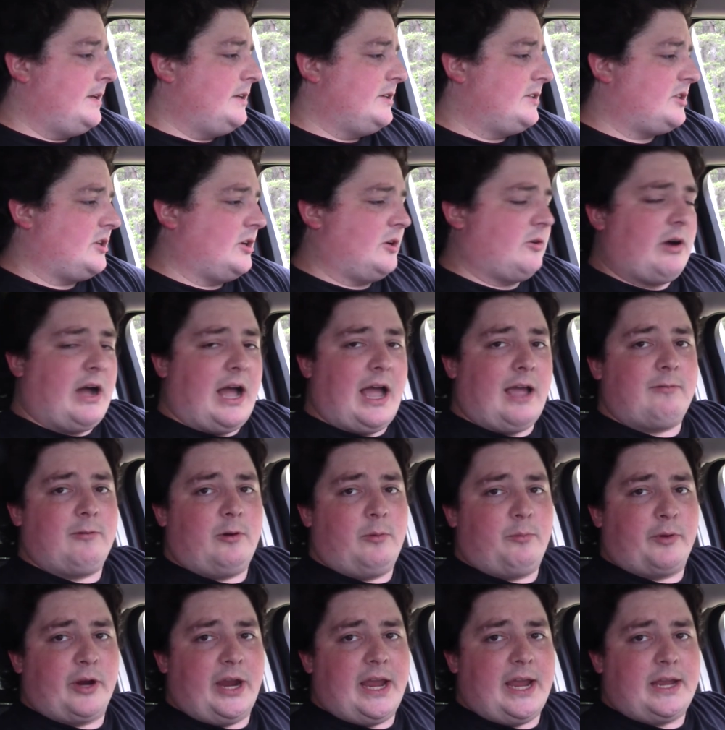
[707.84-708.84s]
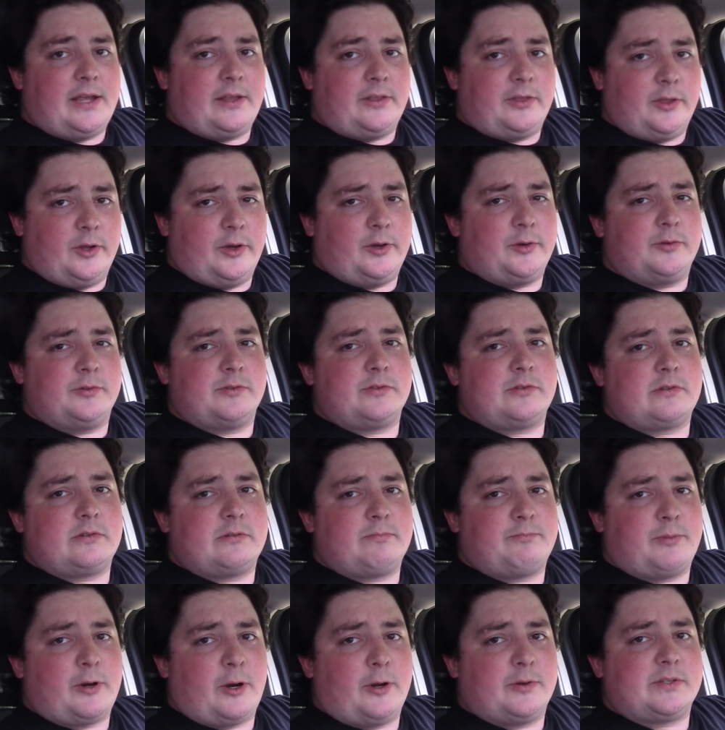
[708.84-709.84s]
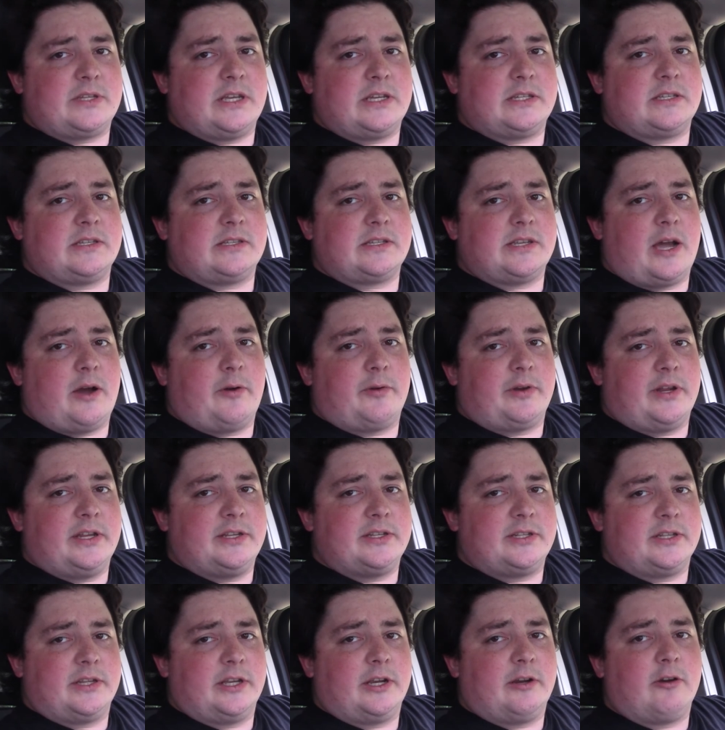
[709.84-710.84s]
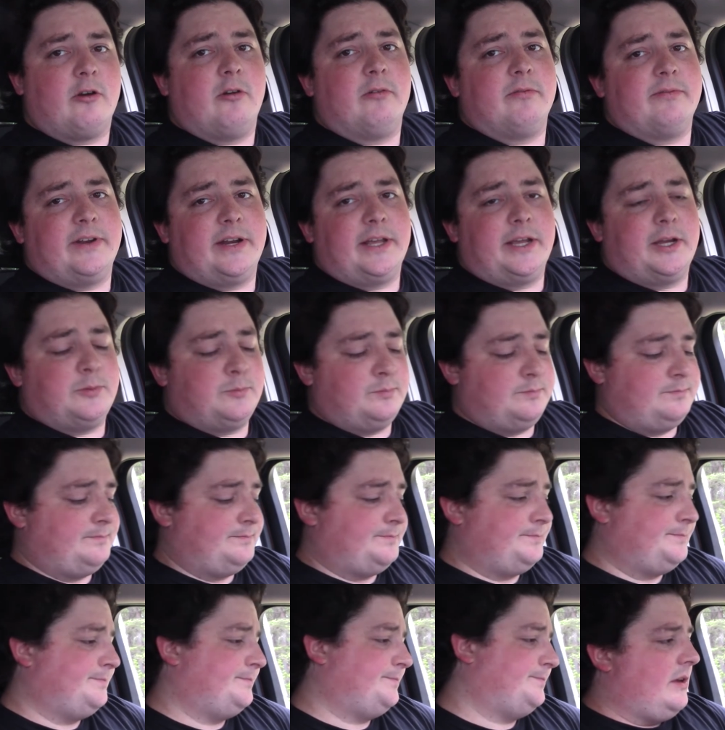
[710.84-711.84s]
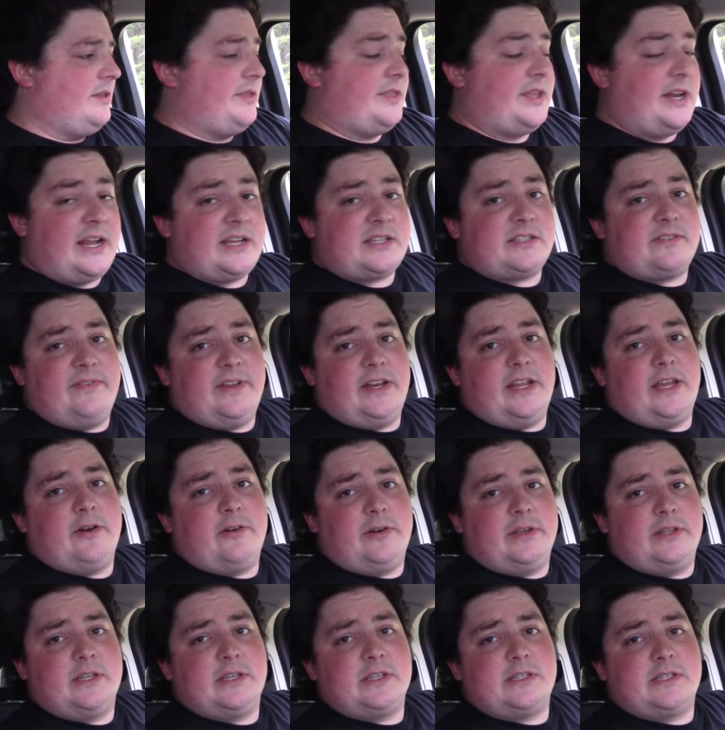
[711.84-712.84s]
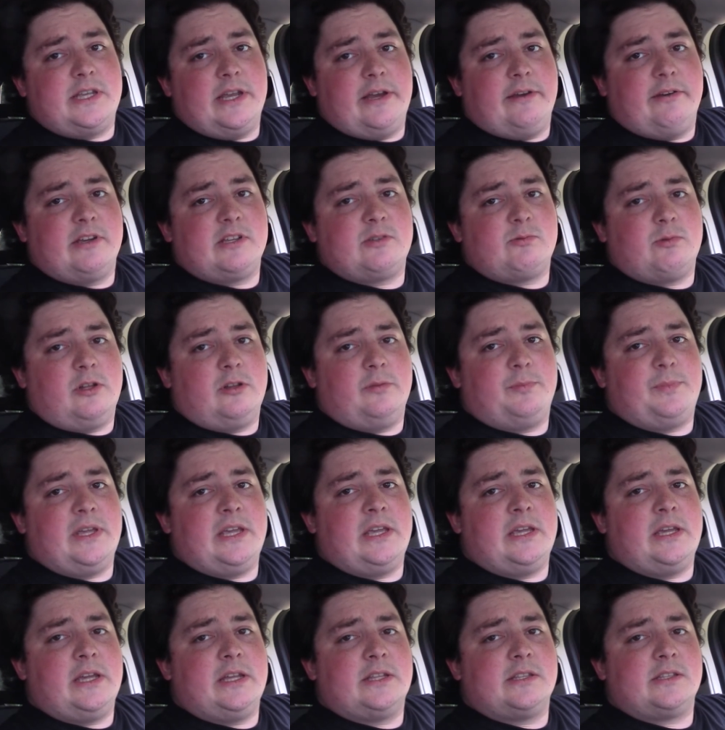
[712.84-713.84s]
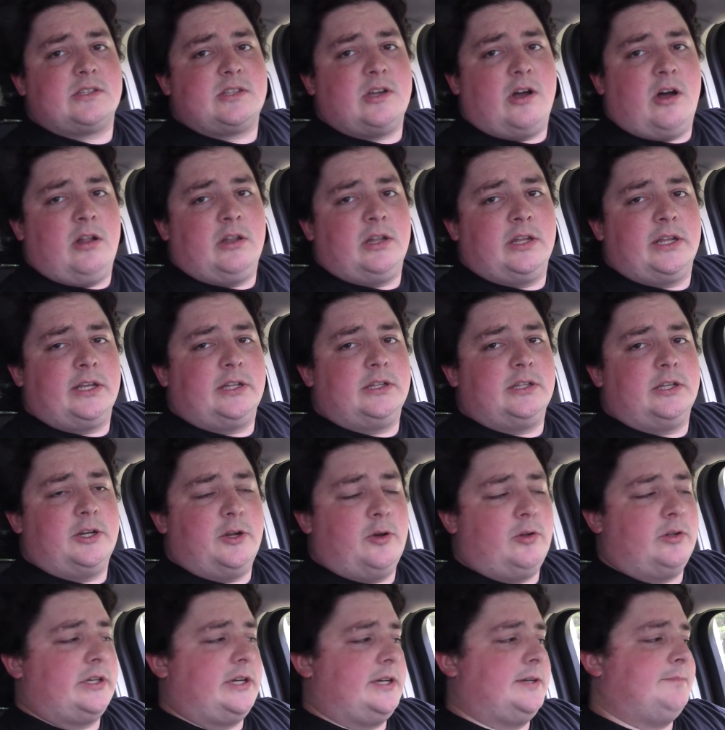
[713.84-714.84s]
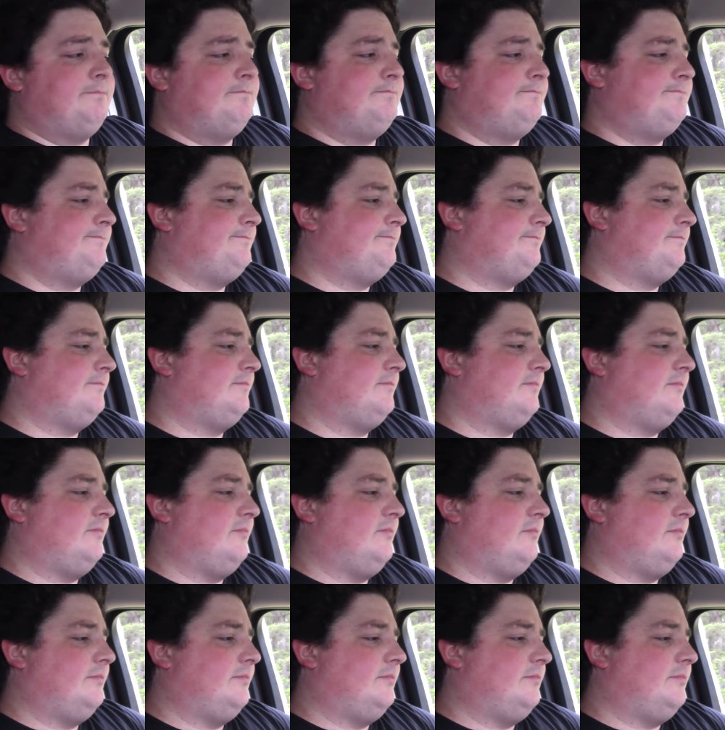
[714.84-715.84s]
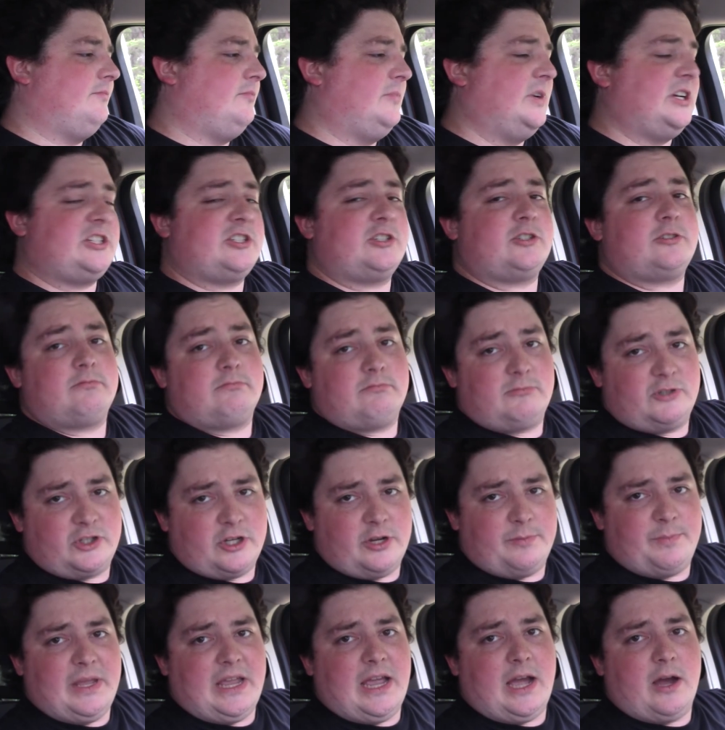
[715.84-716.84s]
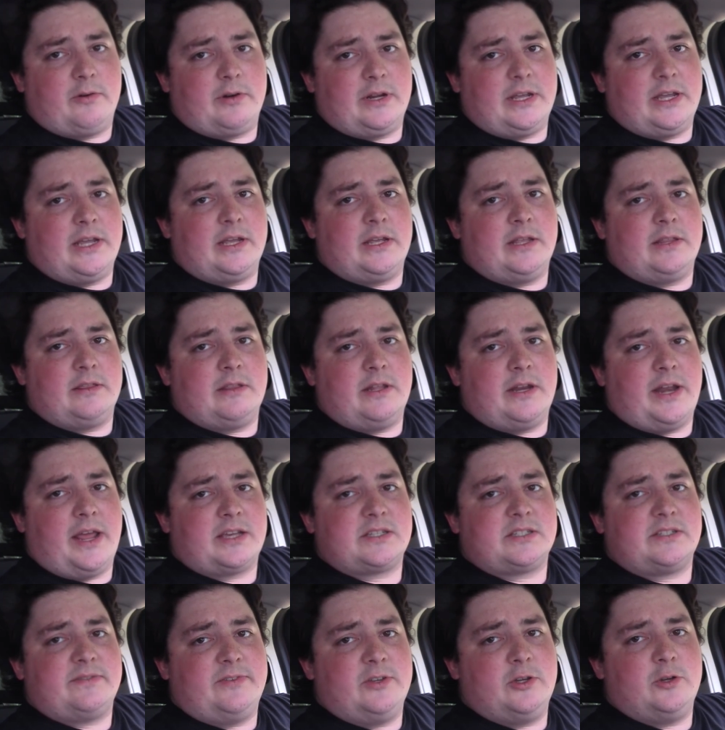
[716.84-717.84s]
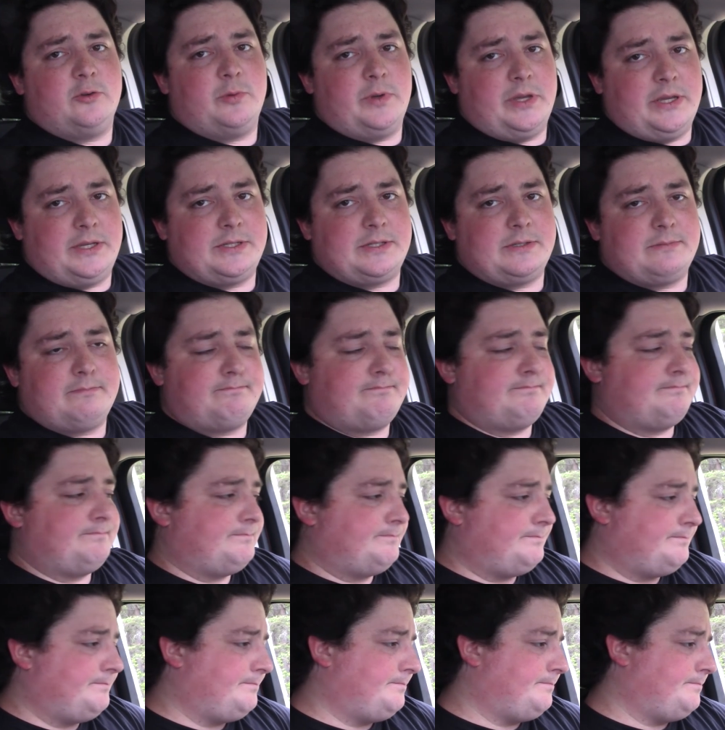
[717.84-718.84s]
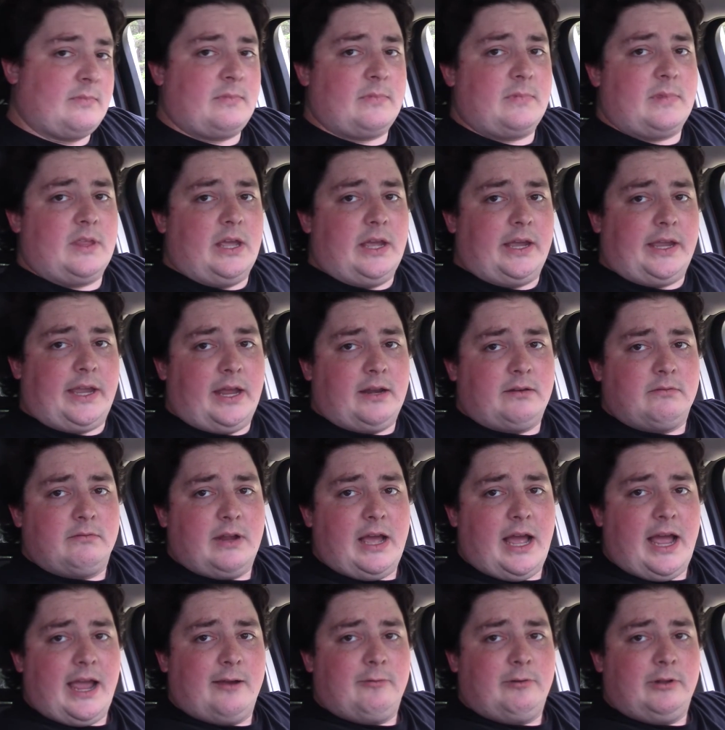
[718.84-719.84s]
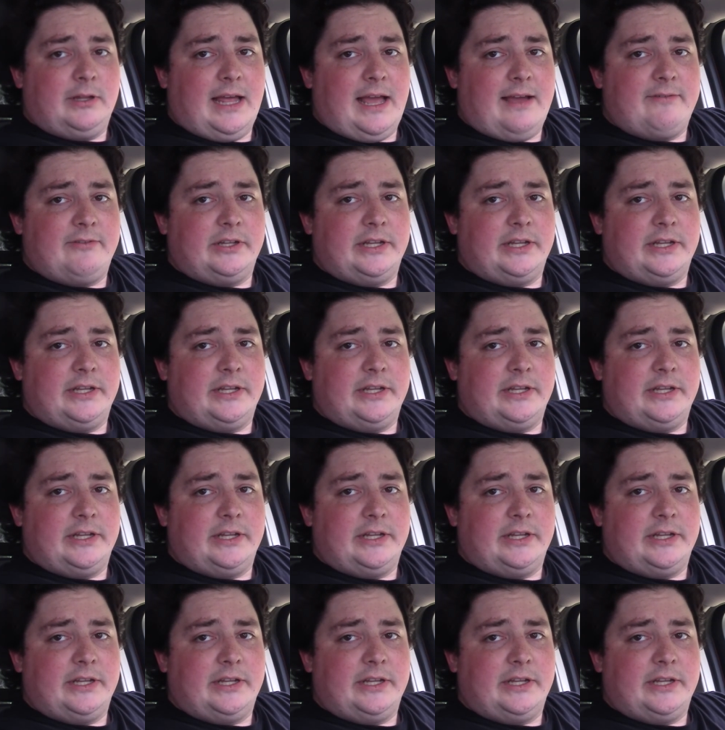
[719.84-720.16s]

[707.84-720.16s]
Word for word: so I will break those processes out into their own video. The next video in this series will be installing linoleum, which should be out in the next few weeks. Again, I will have